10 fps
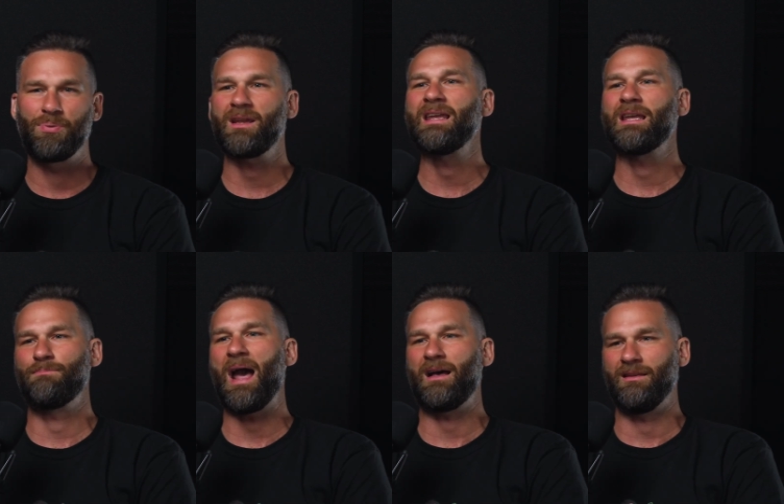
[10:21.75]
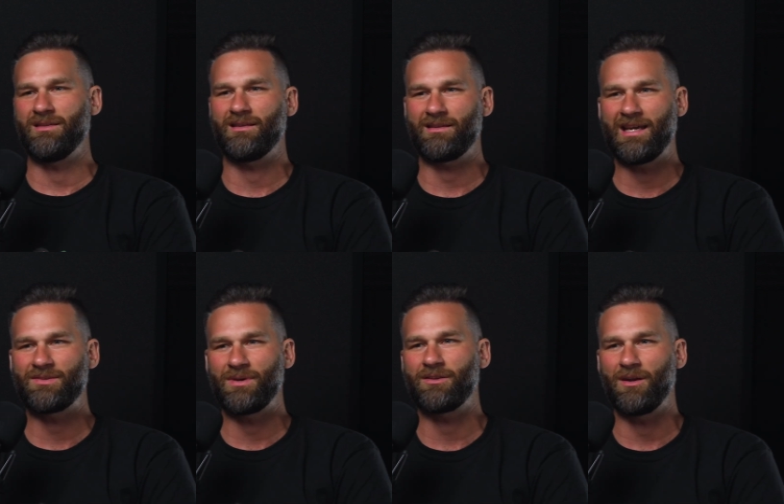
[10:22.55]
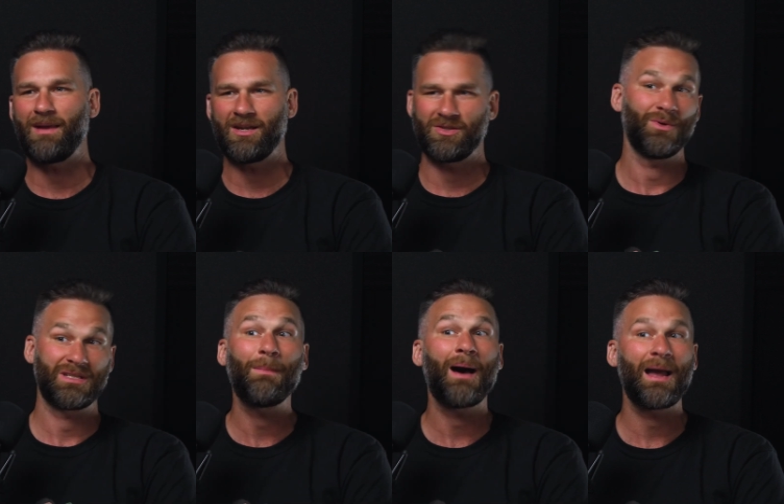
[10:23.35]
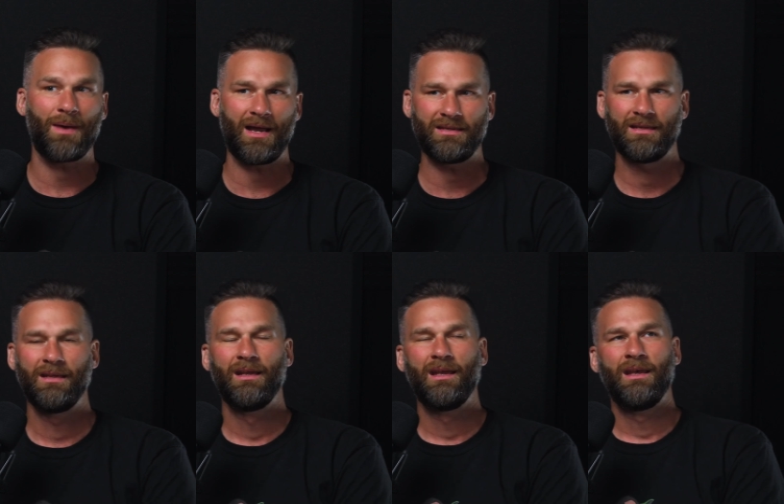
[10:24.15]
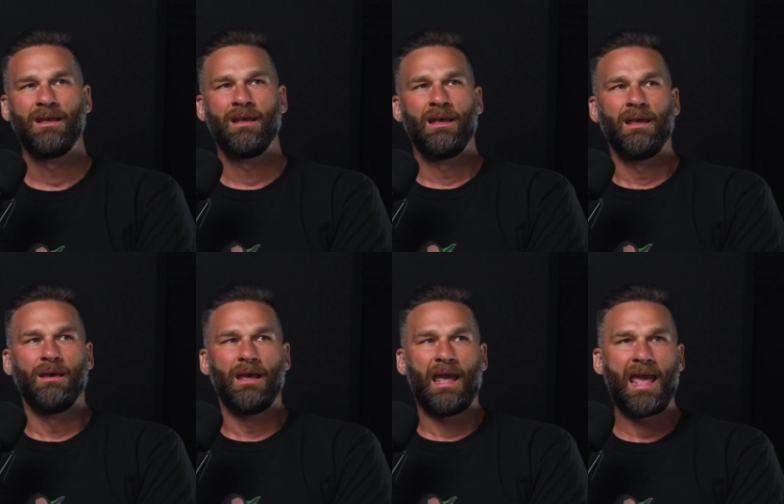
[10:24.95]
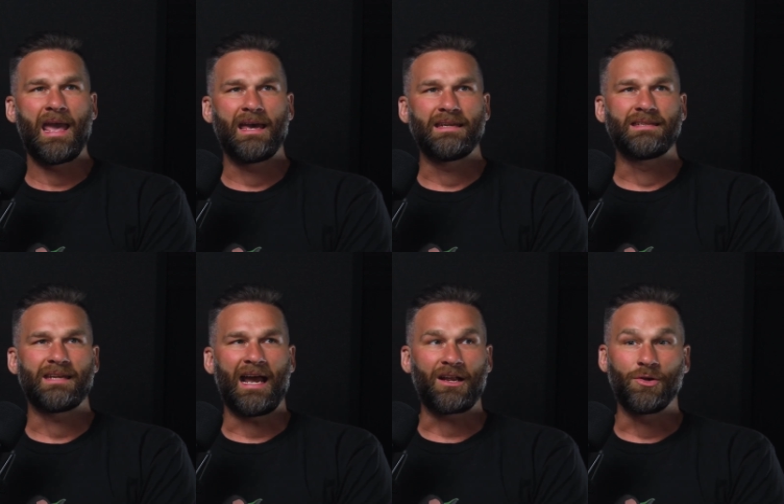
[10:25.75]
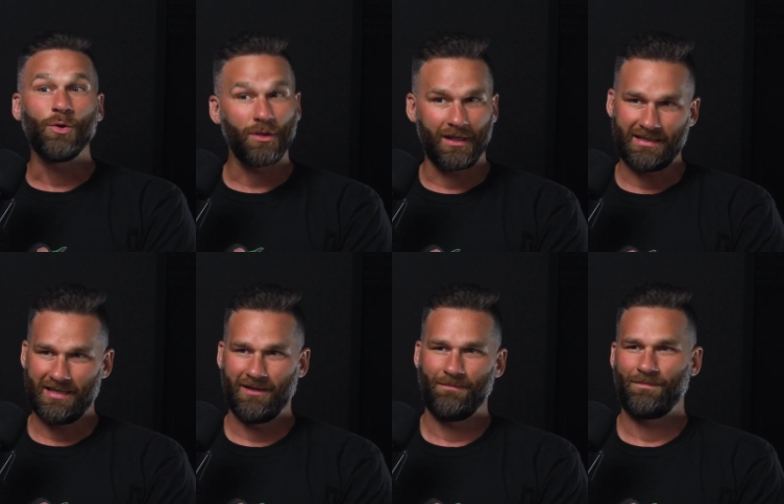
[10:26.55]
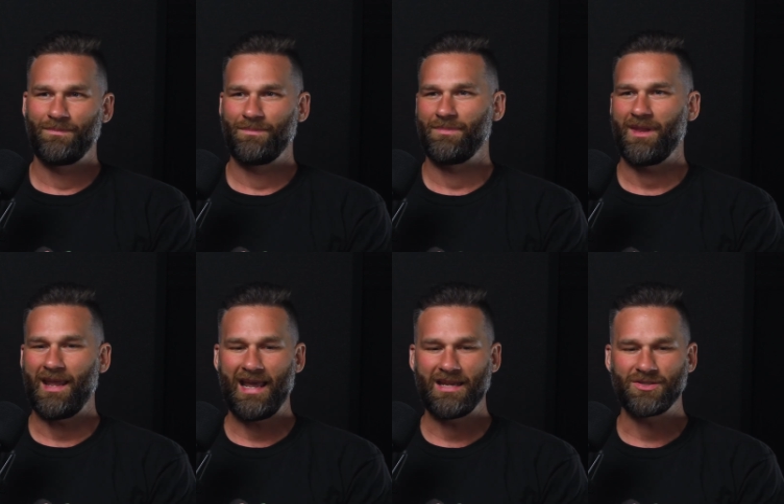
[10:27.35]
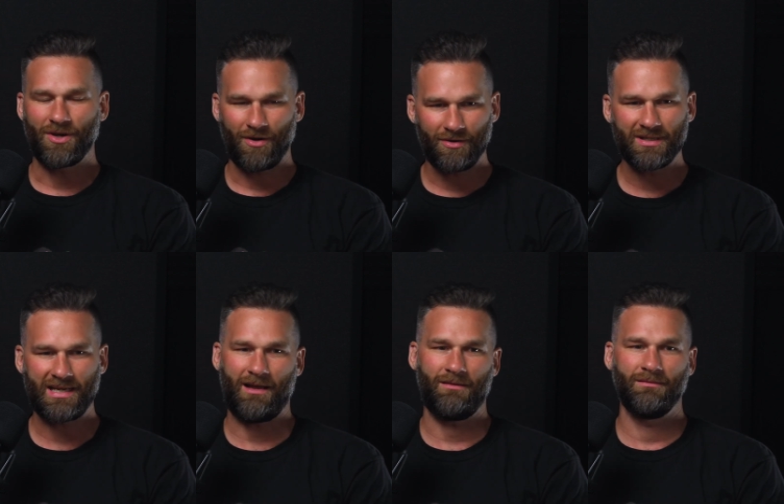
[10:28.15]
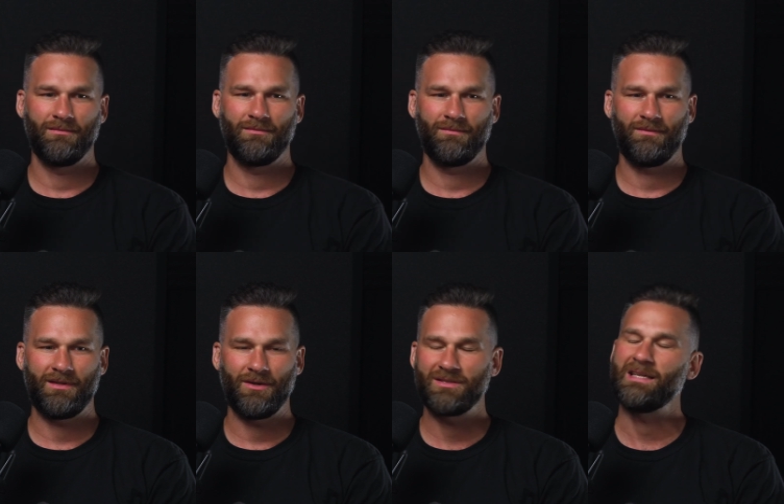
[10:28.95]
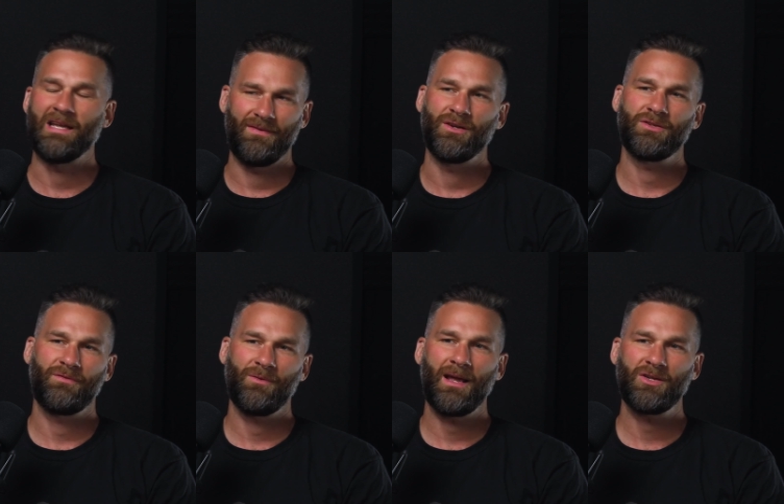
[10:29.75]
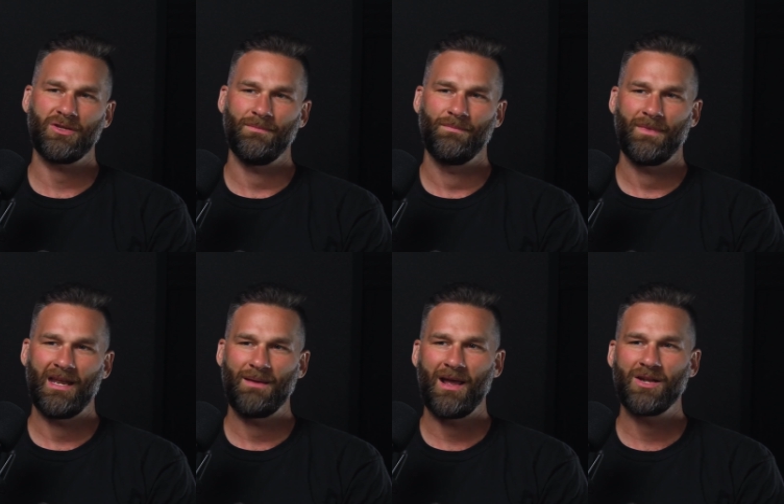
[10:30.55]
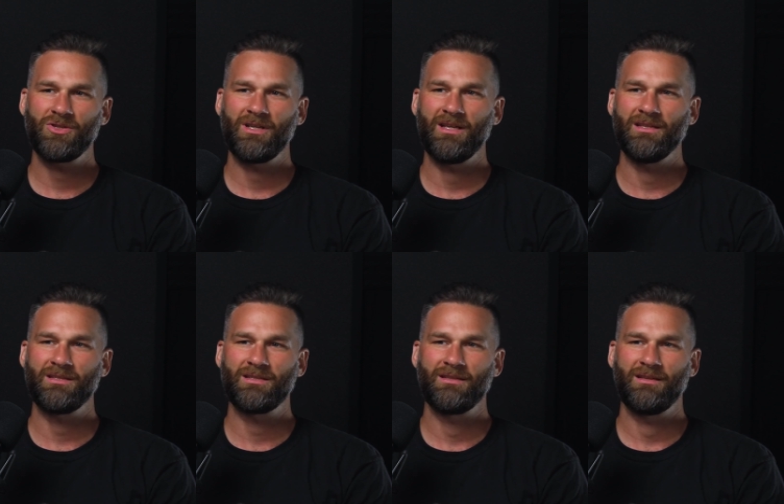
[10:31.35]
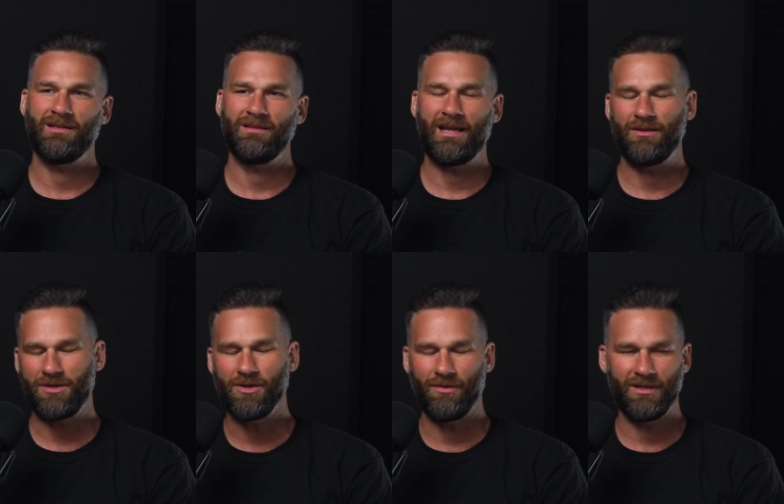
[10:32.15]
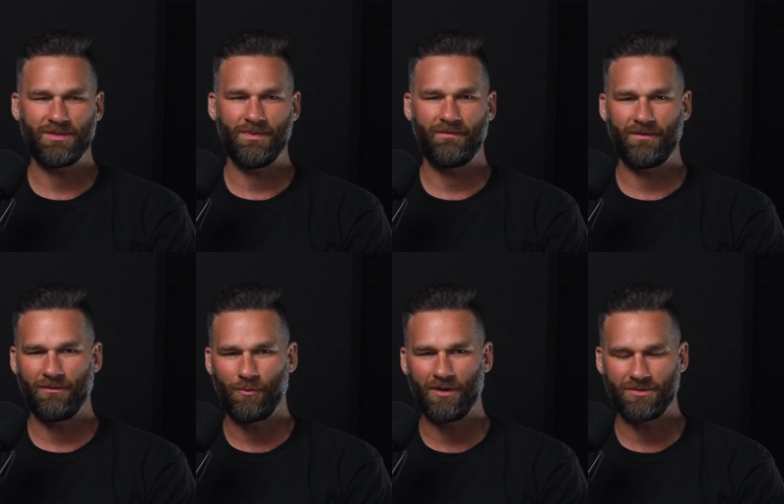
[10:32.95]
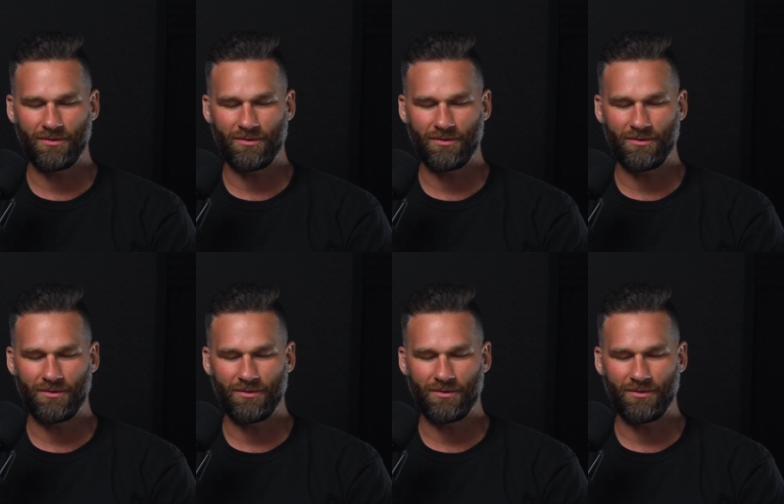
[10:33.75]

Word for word: Buckingham Palace. Like that's yeah. what I thought a mansion was in my mind. And I Google it, and turns out there's a definition for mansion. a mansion is, I know you know this, but for the ones